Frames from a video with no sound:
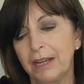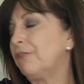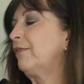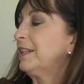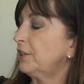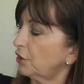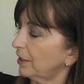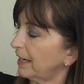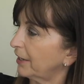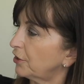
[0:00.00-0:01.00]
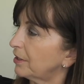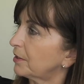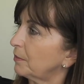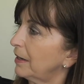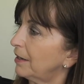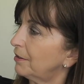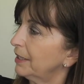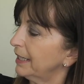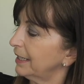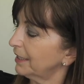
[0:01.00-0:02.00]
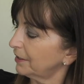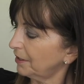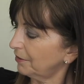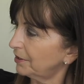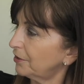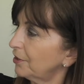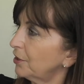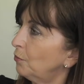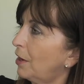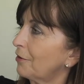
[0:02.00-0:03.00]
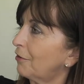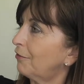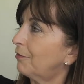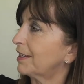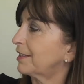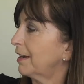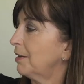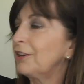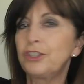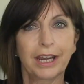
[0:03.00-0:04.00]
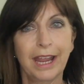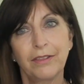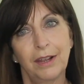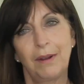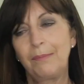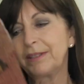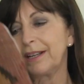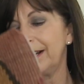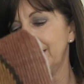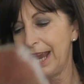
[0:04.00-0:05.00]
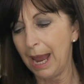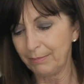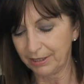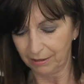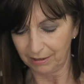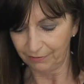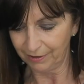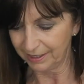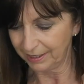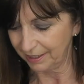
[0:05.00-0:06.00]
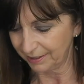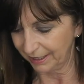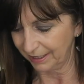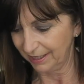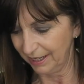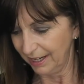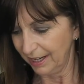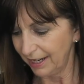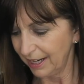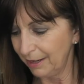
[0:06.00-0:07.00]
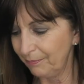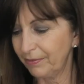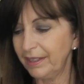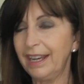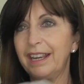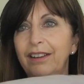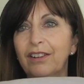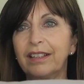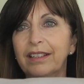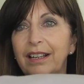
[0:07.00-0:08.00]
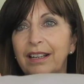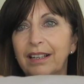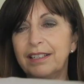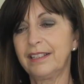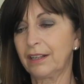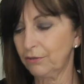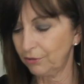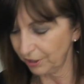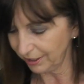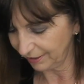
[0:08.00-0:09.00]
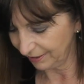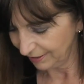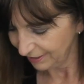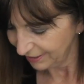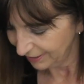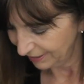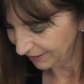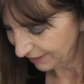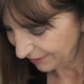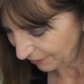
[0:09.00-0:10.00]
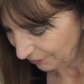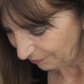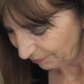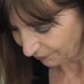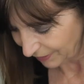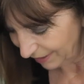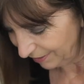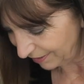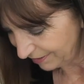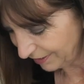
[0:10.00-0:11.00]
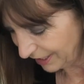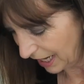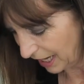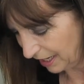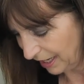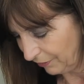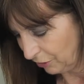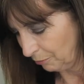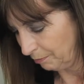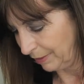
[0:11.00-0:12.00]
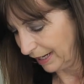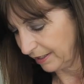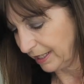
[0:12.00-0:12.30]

little vintage collection as well. So it's just a one-off one. So anyway, check out their website. Absolutely fantastic. Yeah, look at that. Isn't that gorgeous? So, oh, I'm going to have a little peek at